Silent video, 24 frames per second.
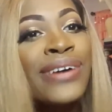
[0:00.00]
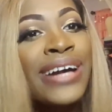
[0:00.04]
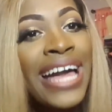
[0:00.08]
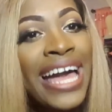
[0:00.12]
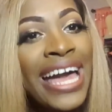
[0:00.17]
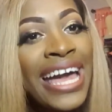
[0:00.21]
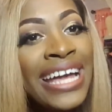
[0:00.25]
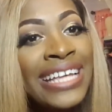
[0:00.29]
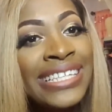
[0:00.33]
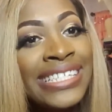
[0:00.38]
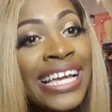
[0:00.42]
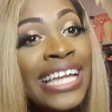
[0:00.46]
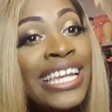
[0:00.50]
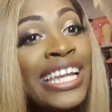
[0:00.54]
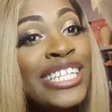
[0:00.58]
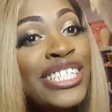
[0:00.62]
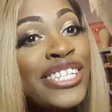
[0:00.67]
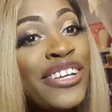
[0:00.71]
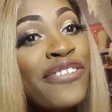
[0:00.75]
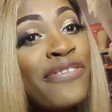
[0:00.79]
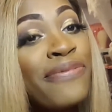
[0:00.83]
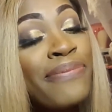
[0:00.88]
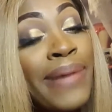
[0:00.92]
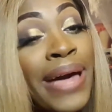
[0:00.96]
Guys, a lot
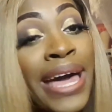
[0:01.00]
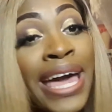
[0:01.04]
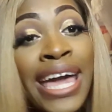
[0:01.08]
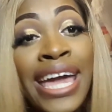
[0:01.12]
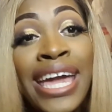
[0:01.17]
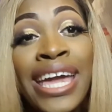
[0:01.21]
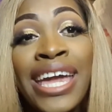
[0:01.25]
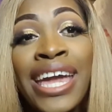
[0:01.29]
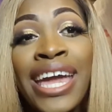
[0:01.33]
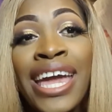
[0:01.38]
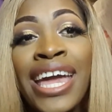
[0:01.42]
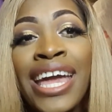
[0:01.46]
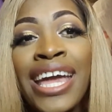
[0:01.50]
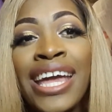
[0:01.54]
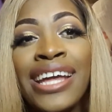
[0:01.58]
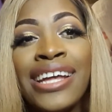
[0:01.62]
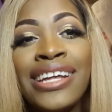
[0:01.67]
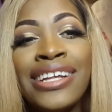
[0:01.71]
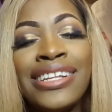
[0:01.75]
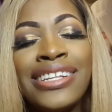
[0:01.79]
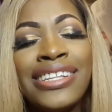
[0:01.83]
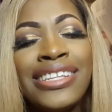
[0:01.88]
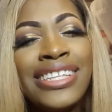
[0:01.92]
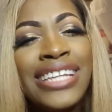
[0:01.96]
of my
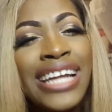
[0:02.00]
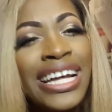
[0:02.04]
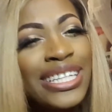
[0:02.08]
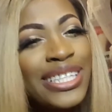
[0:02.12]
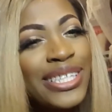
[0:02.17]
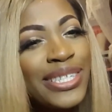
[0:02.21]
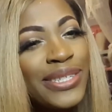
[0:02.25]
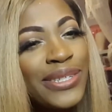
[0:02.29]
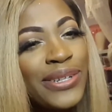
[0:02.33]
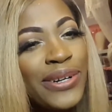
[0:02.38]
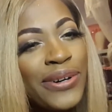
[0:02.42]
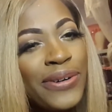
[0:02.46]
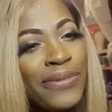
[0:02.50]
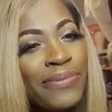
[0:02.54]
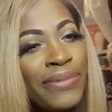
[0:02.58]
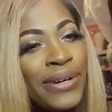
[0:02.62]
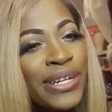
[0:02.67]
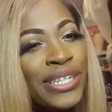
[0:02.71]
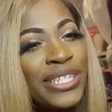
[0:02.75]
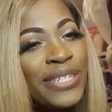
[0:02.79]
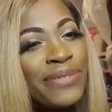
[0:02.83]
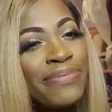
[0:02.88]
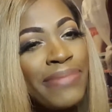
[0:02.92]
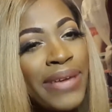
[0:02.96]
not so
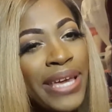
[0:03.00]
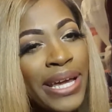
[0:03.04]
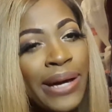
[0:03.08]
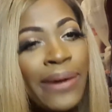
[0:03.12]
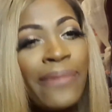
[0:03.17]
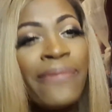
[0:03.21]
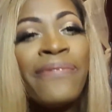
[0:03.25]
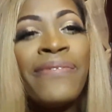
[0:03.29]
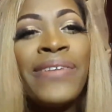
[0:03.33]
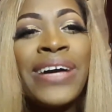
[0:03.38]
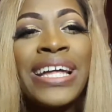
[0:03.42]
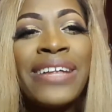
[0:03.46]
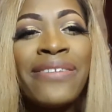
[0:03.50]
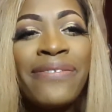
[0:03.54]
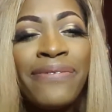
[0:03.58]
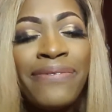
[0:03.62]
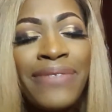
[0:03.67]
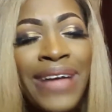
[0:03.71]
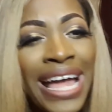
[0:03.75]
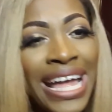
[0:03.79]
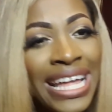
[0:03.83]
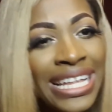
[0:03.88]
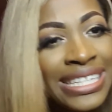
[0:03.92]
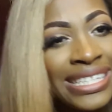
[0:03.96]
much makeup
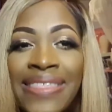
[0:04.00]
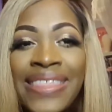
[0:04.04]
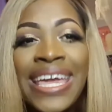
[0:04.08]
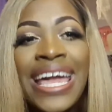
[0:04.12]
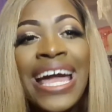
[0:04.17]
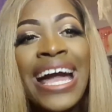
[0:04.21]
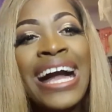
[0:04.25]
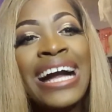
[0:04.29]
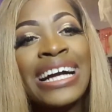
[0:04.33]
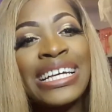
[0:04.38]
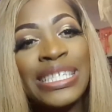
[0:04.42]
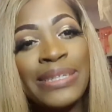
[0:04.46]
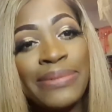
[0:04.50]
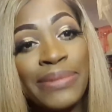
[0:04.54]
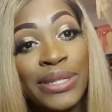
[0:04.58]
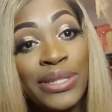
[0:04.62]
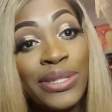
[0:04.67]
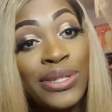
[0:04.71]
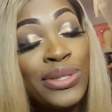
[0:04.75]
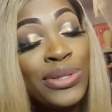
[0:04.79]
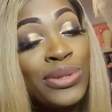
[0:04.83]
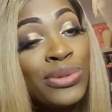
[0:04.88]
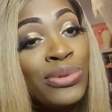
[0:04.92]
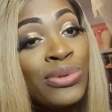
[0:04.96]
fans, they asked me
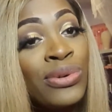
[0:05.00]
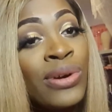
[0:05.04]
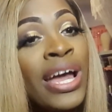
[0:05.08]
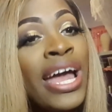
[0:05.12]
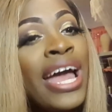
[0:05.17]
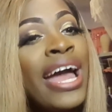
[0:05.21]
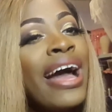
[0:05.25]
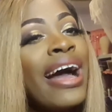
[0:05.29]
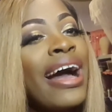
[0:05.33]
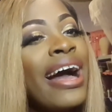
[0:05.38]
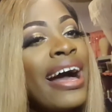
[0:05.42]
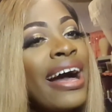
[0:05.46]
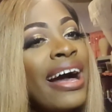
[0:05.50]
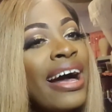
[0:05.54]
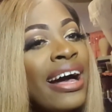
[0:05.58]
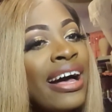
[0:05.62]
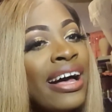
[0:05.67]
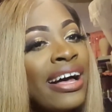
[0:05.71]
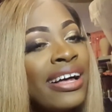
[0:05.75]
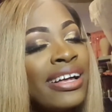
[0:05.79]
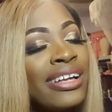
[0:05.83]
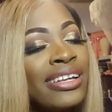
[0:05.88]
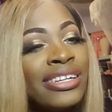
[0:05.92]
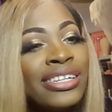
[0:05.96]
to do
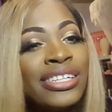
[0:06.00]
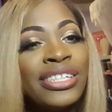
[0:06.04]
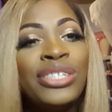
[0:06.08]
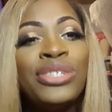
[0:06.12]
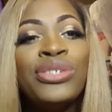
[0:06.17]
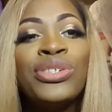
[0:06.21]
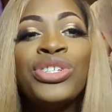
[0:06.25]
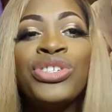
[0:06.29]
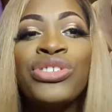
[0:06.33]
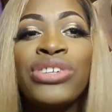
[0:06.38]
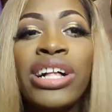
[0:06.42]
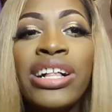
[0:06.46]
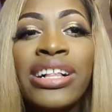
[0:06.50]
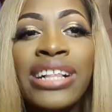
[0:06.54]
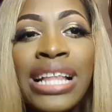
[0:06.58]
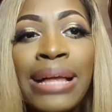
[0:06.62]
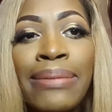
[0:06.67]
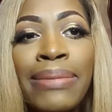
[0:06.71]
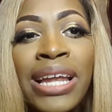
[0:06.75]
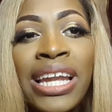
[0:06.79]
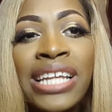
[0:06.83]
a neutral glam.